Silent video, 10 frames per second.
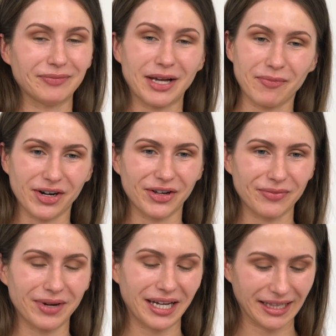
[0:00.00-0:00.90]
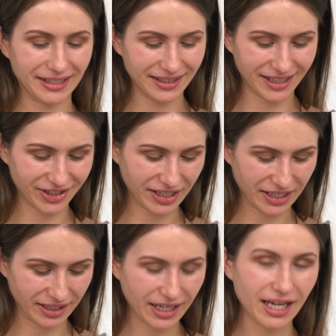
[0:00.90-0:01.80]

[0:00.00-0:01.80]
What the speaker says: by Mario, by Anastasia.